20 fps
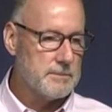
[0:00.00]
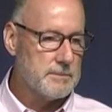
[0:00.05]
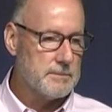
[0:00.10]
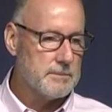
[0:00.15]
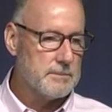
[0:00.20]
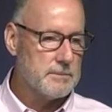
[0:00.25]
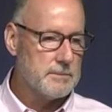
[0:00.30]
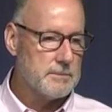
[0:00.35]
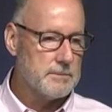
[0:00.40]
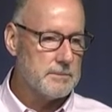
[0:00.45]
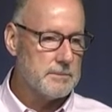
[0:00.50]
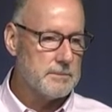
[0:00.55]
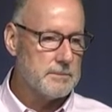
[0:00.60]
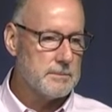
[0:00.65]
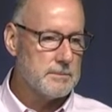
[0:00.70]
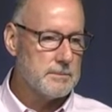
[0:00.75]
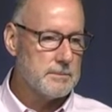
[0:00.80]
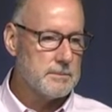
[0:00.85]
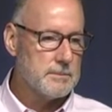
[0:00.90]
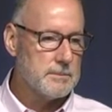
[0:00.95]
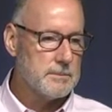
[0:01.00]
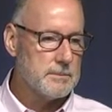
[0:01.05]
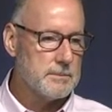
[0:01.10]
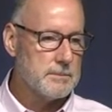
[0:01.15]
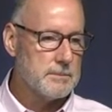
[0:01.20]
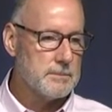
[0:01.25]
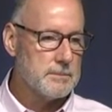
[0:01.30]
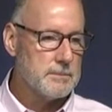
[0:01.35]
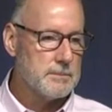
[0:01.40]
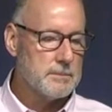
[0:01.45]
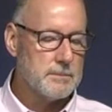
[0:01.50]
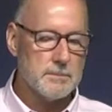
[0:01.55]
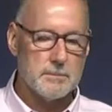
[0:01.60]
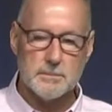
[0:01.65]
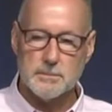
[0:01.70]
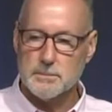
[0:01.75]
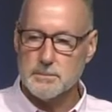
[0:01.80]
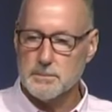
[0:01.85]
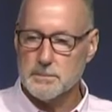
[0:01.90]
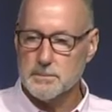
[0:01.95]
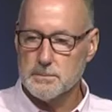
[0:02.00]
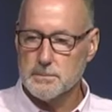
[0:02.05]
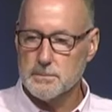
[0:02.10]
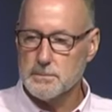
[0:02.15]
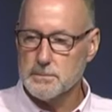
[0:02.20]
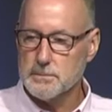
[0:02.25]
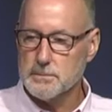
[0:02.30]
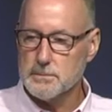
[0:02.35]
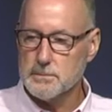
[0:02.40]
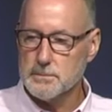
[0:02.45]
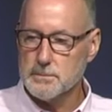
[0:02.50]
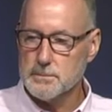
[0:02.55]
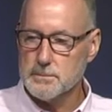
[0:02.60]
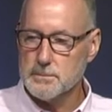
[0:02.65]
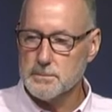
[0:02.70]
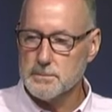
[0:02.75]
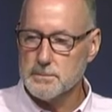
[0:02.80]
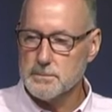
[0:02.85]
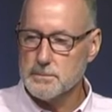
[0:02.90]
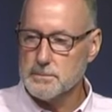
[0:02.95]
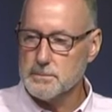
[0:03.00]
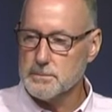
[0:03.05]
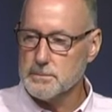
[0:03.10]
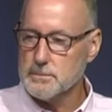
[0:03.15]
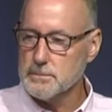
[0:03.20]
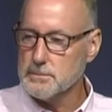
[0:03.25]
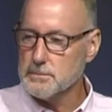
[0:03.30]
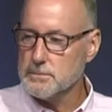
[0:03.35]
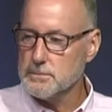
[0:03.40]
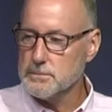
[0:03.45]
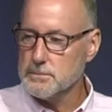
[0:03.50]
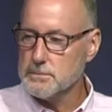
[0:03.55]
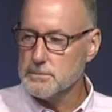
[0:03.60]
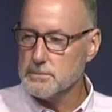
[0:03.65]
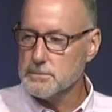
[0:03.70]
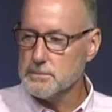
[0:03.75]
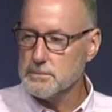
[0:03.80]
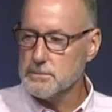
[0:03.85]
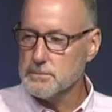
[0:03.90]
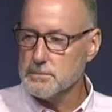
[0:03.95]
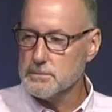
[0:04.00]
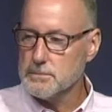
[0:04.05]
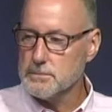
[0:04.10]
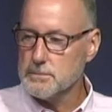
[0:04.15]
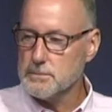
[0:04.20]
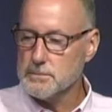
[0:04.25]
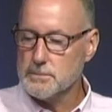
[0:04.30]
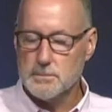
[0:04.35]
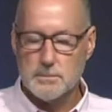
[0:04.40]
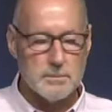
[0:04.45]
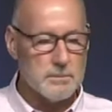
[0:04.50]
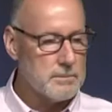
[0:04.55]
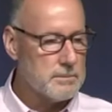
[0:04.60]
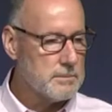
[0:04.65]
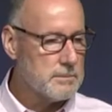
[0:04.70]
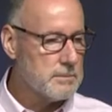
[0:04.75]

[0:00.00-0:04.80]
(silence)